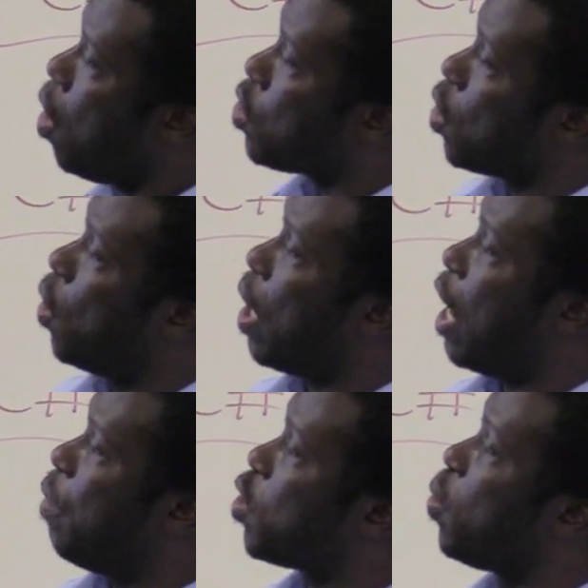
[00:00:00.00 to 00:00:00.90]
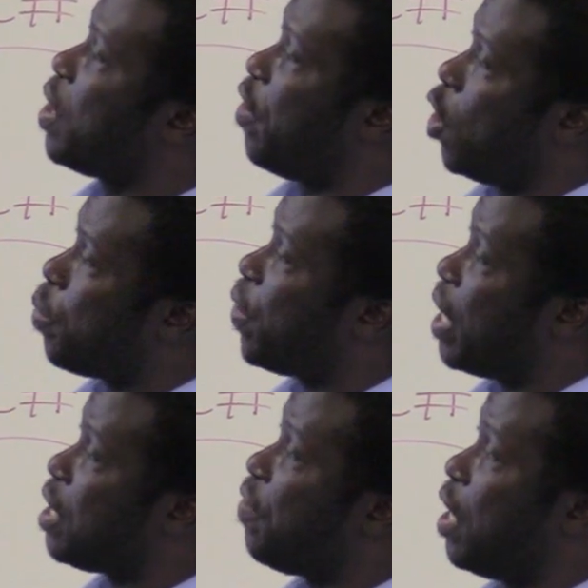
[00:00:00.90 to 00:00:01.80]
So we developed
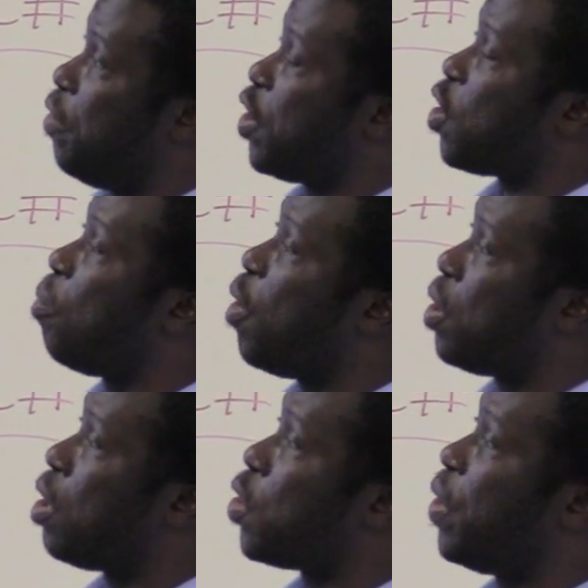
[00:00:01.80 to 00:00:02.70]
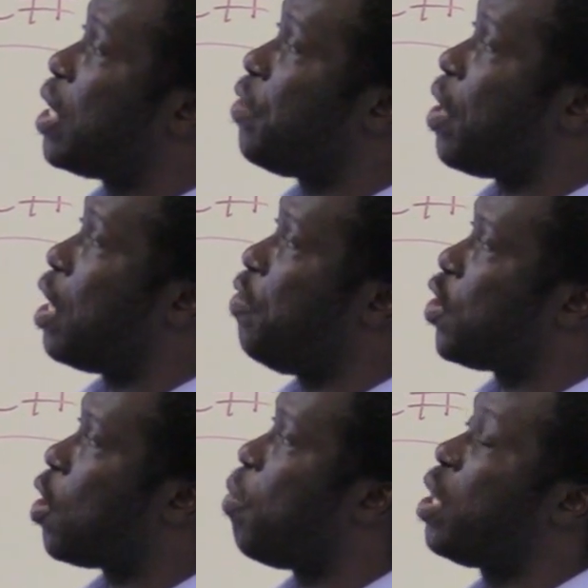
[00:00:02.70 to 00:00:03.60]
relative elevation model. So relative
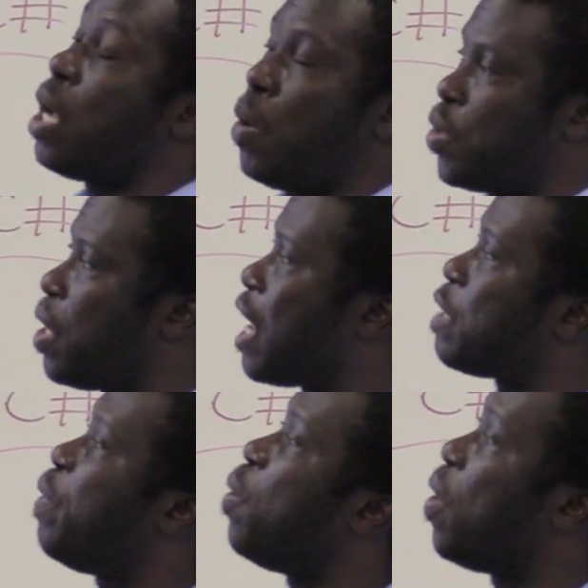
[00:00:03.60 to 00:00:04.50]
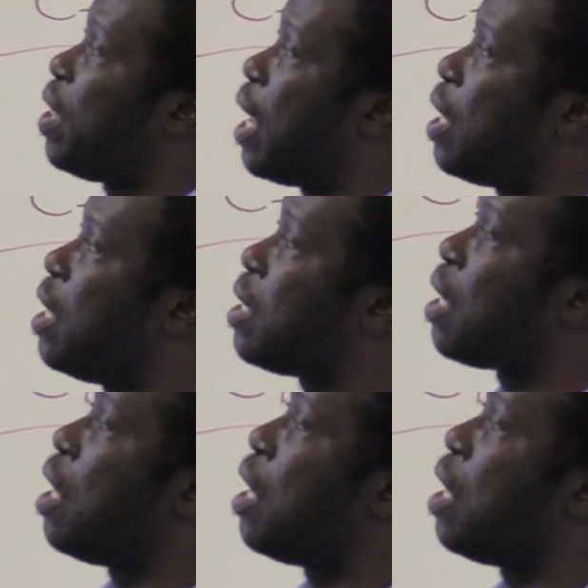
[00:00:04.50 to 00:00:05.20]
elevation model, I'll say explain what that is.